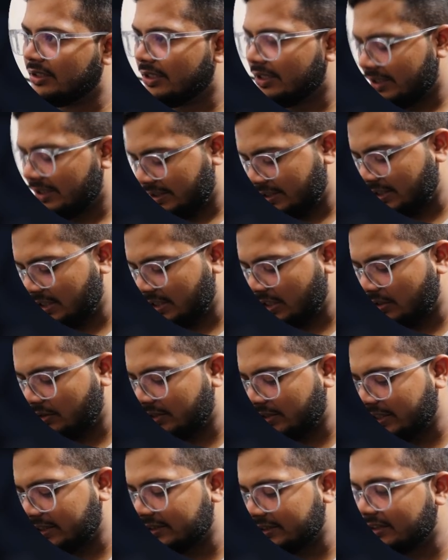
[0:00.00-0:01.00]
Now let's
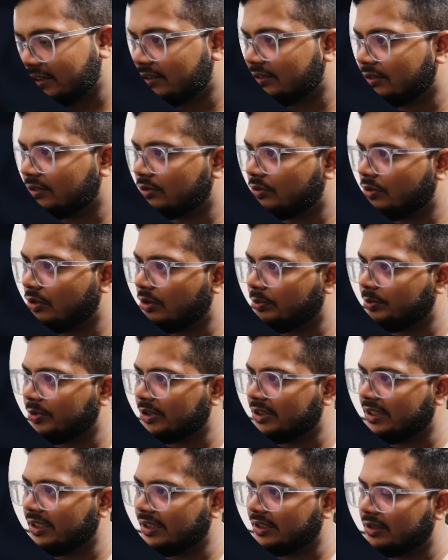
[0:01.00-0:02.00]
just copy that.
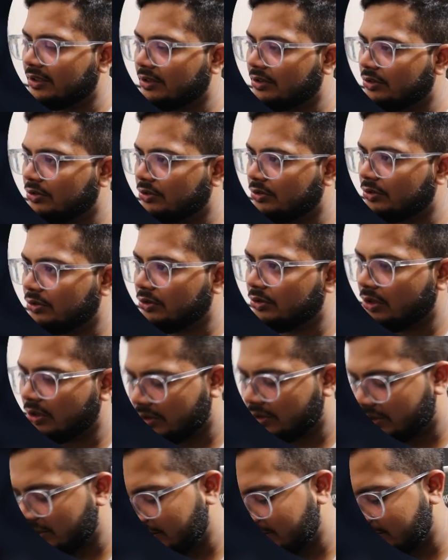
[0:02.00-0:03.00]

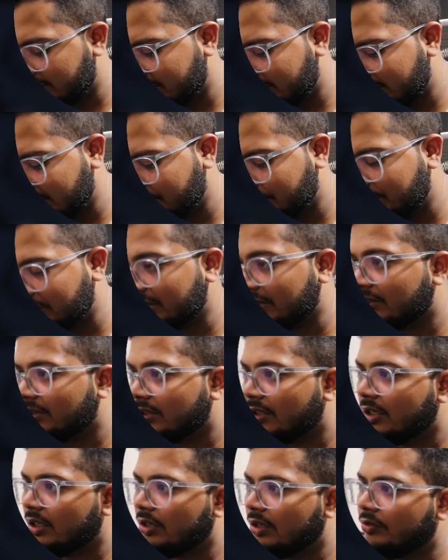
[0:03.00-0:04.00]
Docker cp.
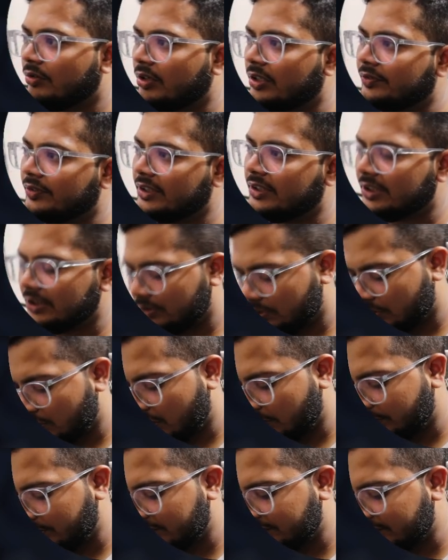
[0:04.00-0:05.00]
What we need to copy?
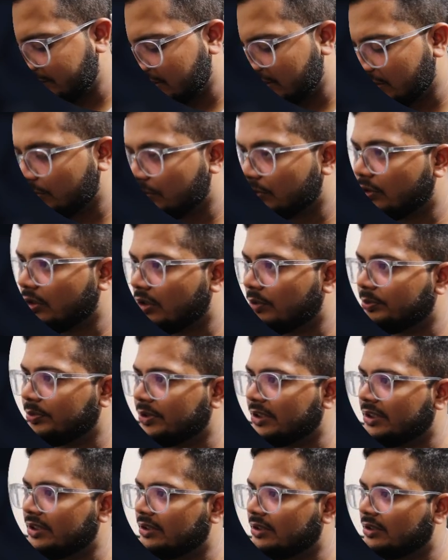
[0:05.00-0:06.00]
We need to copy
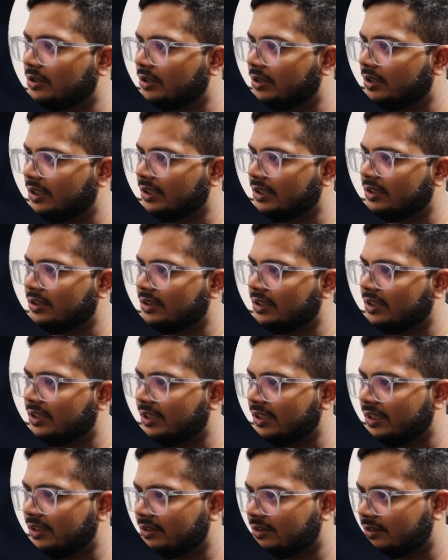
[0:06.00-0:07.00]

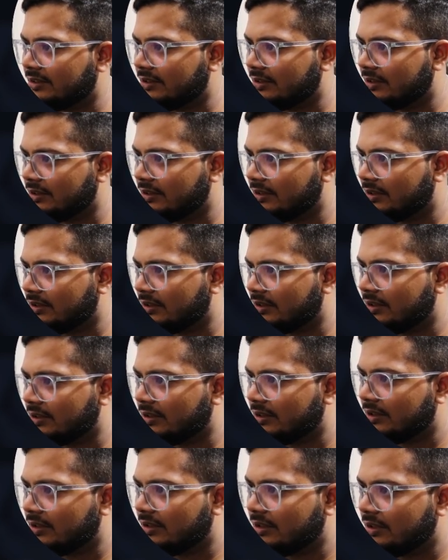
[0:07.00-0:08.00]
nginx
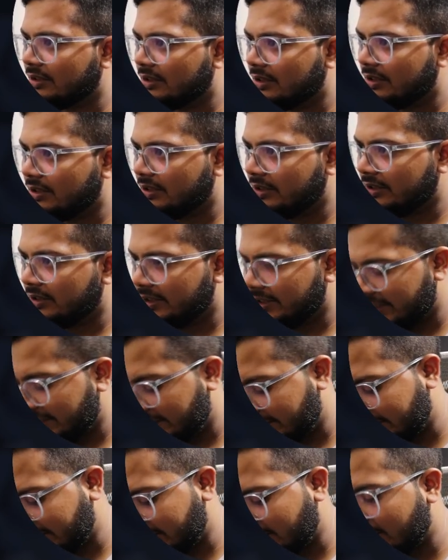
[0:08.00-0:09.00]

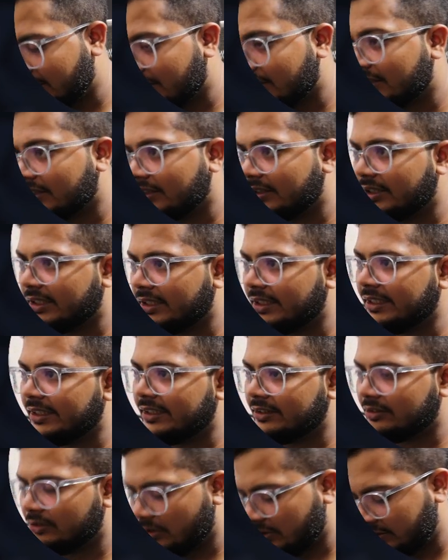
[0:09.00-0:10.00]
data
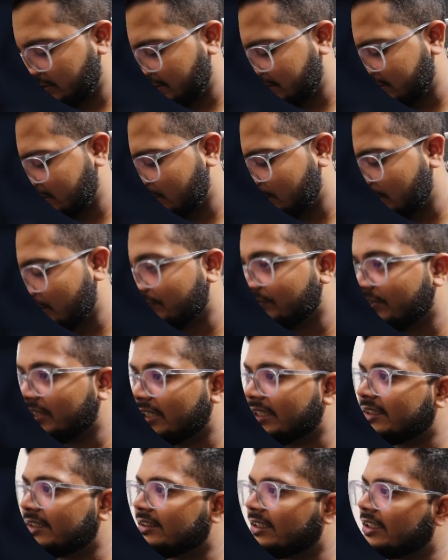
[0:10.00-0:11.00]
index.html. Where
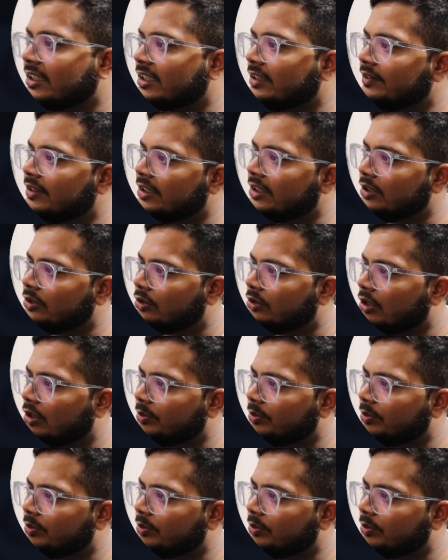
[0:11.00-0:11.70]
exactly we need to copy?